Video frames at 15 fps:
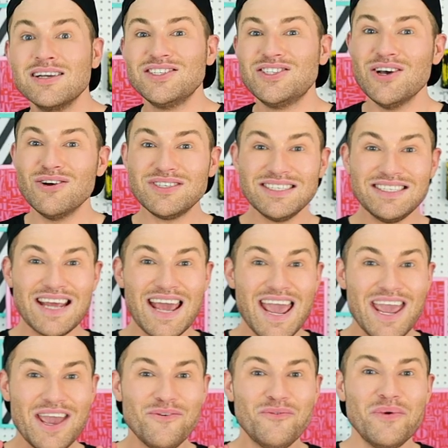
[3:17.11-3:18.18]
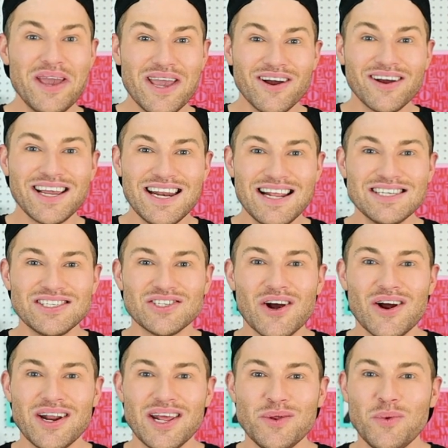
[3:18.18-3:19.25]
So today we are getting
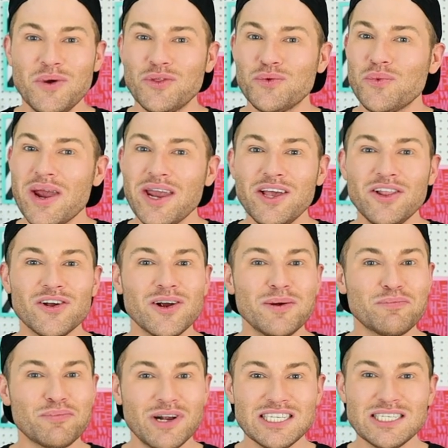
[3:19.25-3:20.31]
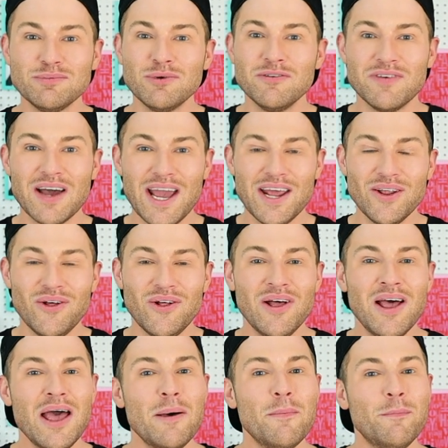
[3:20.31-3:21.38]
started with regular printable vinyl,
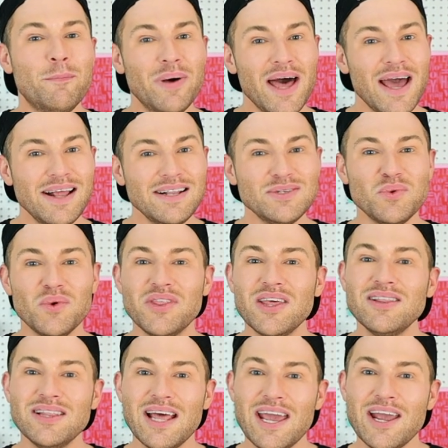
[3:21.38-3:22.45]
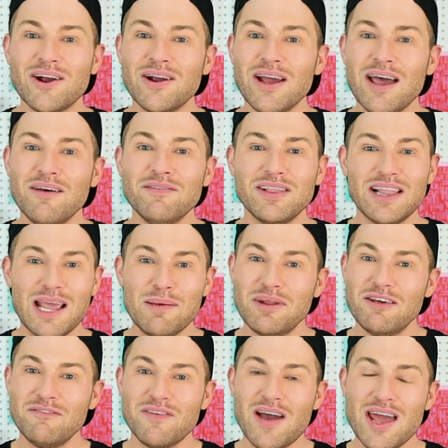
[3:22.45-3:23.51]
but with a layer of
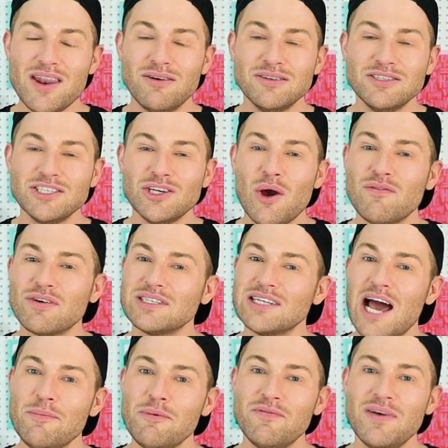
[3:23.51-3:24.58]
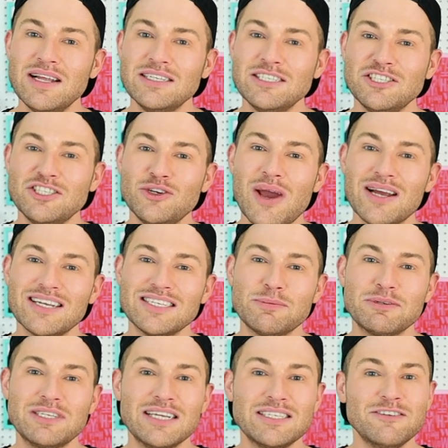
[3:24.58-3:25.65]
laminate vinyl to go over top of it to act as a
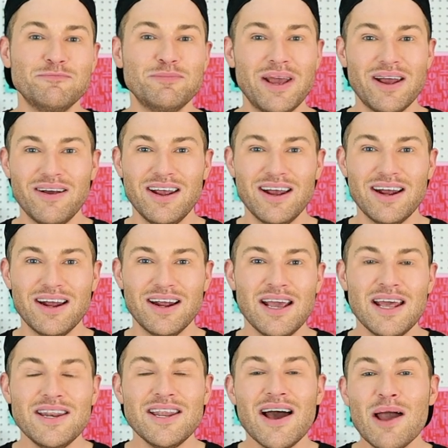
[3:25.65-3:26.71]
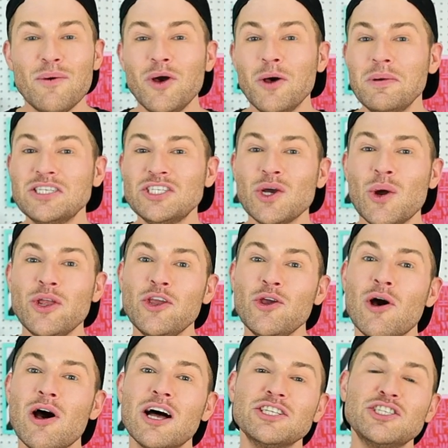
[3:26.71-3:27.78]
protective barrier. Now I will be showing
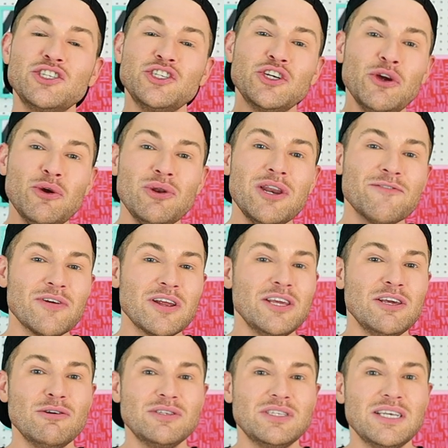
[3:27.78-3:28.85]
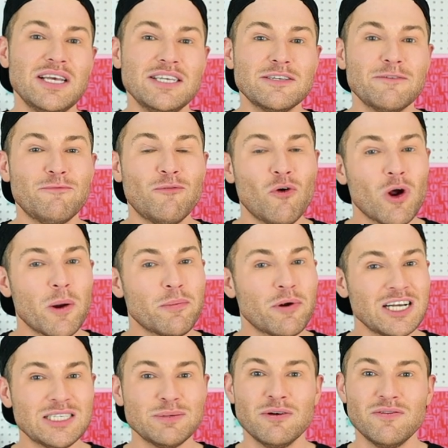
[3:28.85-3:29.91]
you all two different uses for
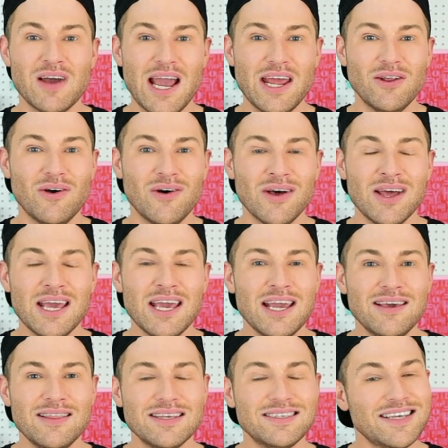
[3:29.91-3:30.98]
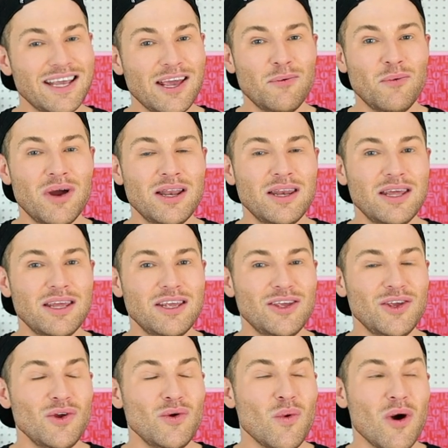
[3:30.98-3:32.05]
printable vinyl. The second one
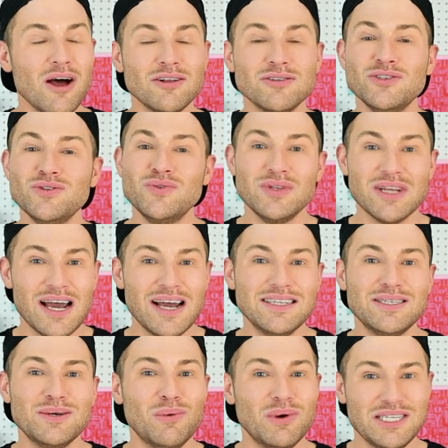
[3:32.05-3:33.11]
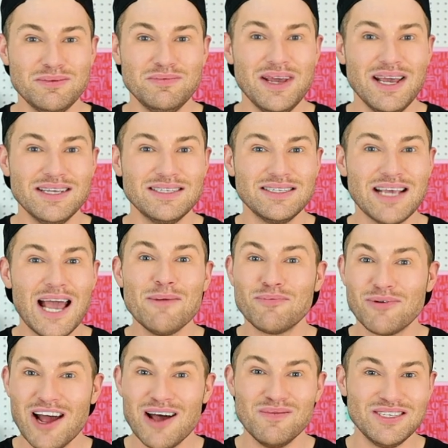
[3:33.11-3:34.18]
you all do not want to miss. I
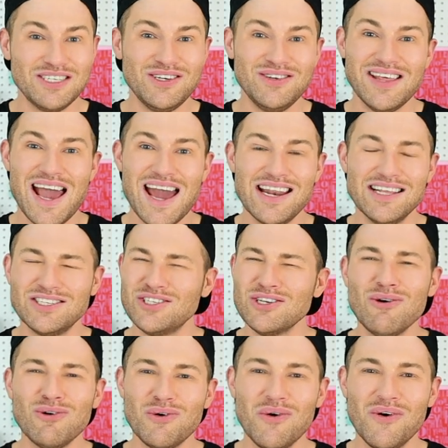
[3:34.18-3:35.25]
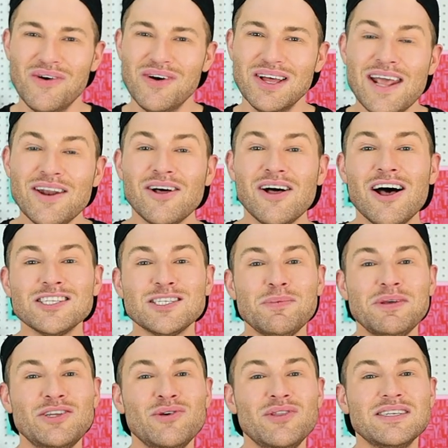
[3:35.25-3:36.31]
promise you that, it's so cool. And I'll also
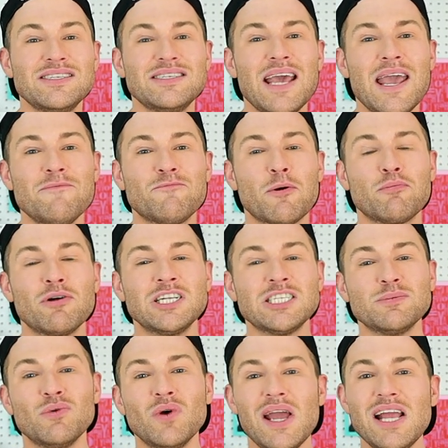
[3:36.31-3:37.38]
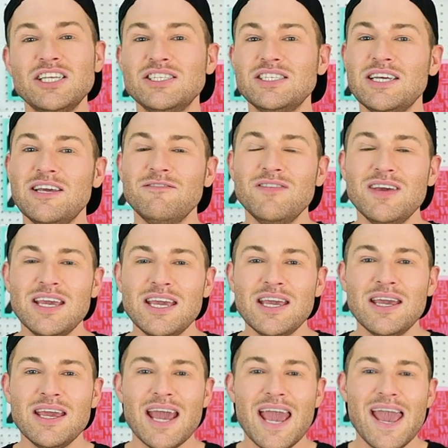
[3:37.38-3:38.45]
be doing the same for printable
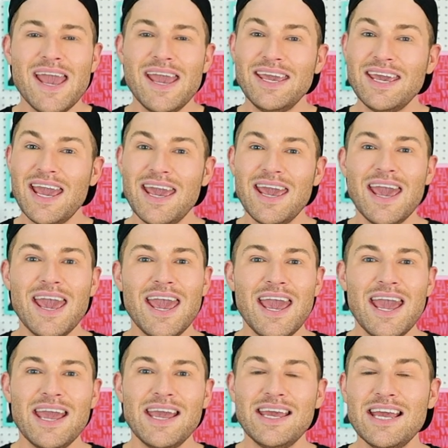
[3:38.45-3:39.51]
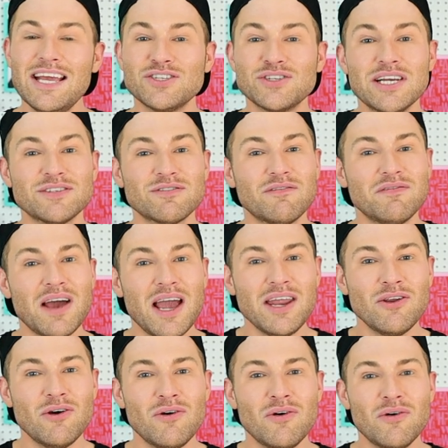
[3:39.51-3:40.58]
HTV, AKA heat transfer
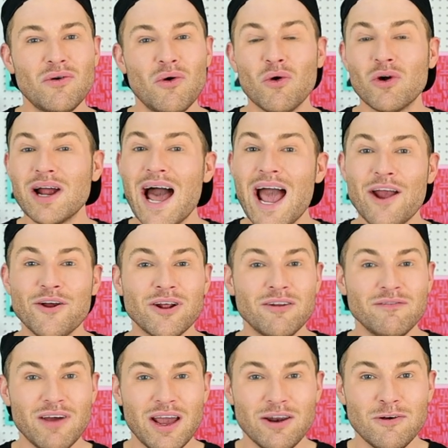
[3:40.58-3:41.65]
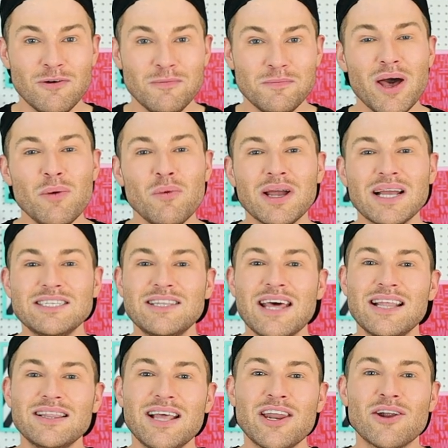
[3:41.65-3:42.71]
vinyl or iron on vinyl, but we'll get to
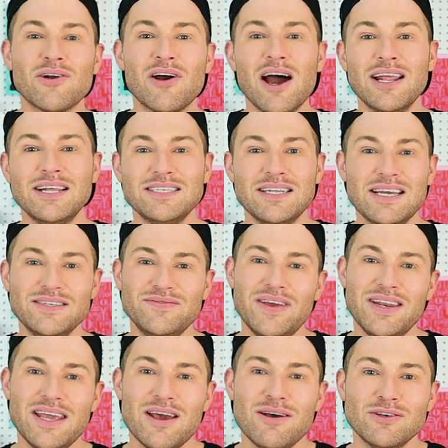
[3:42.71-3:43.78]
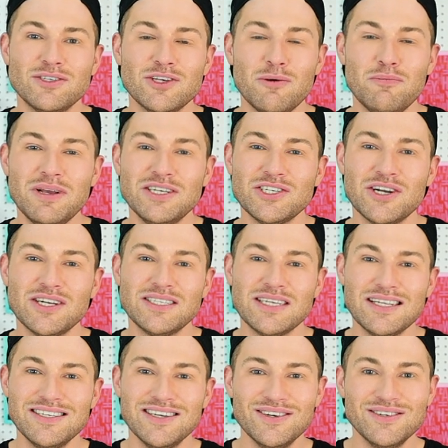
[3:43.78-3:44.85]
that later on in today's video. So be sure to
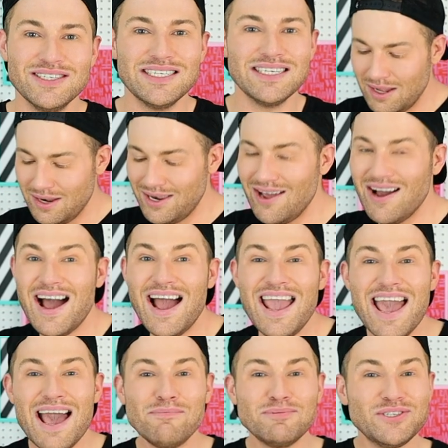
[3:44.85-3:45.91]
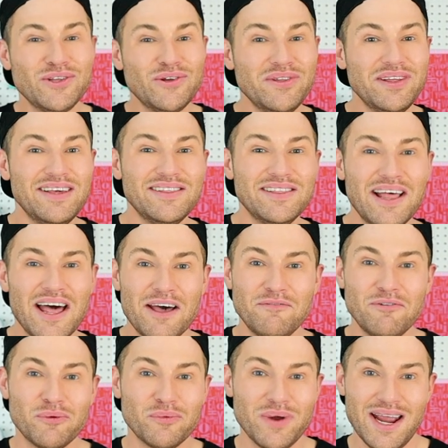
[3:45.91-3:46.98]
stay tuned. Now I absolutely
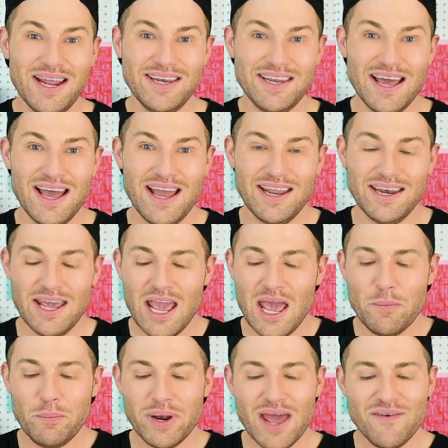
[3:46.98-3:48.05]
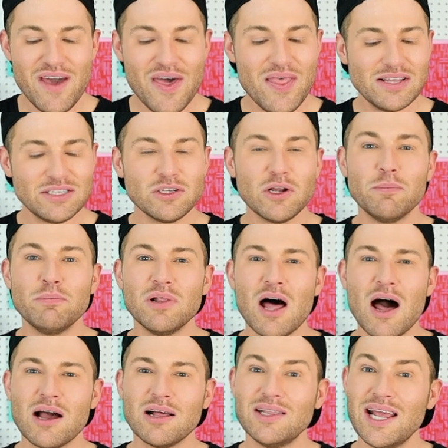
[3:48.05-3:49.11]
love Rae Dunn, but I've had this little
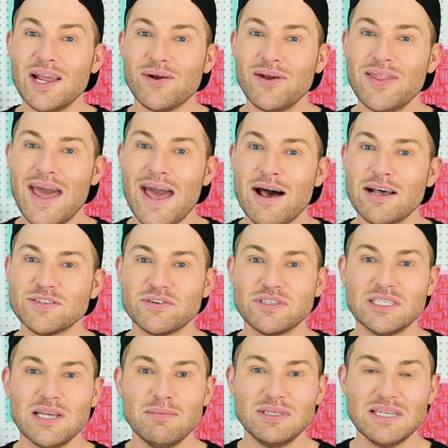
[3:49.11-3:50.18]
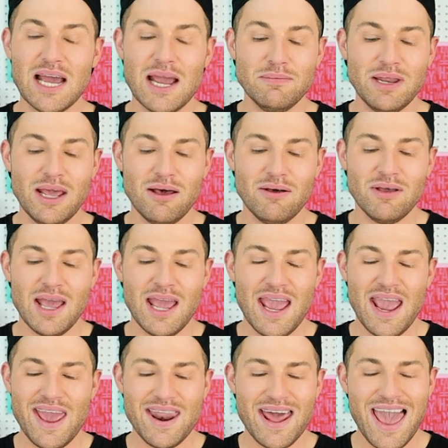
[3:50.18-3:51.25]
block laying around the house for some time now,
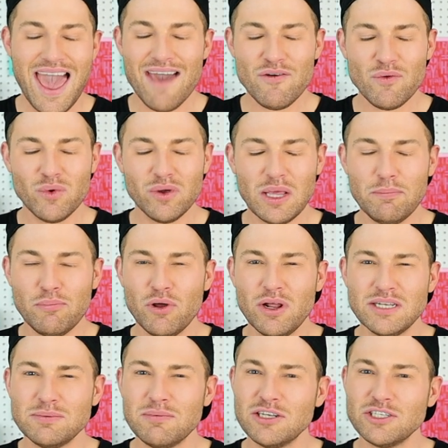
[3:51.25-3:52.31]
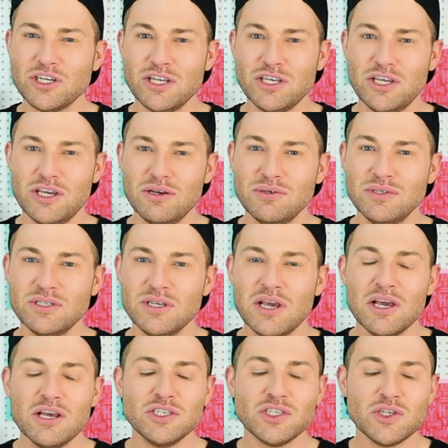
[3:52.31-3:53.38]
and I haven't really put it to much good use,
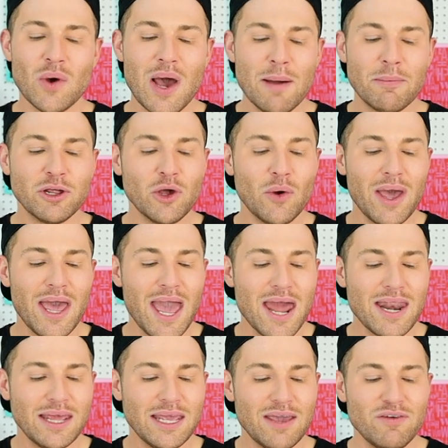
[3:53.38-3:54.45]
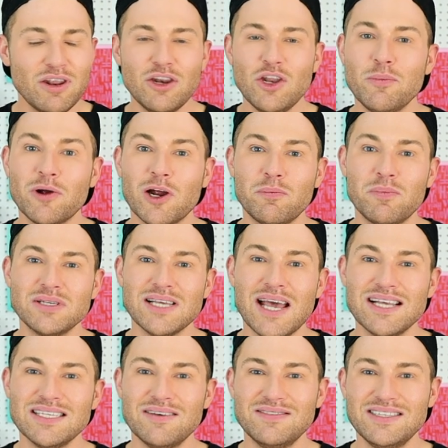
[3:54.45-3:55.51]
so I'm gonna go ahead and give it a new purpose
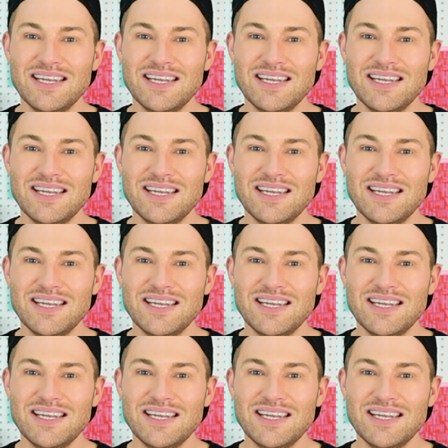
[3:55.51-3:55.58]
as of